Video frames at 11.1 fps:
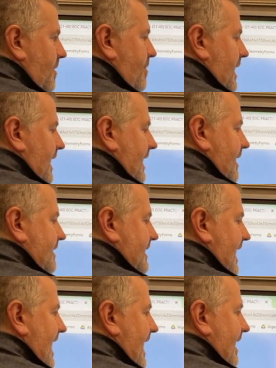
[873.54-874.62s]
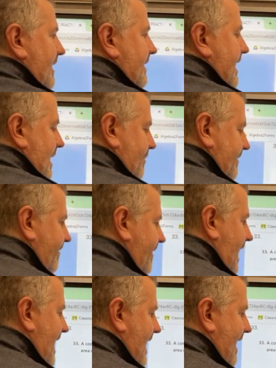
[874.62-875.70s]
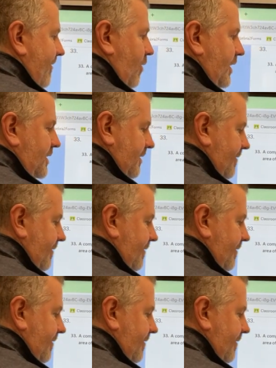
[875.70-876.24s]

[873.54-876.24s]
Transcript: be 10 times 5, which is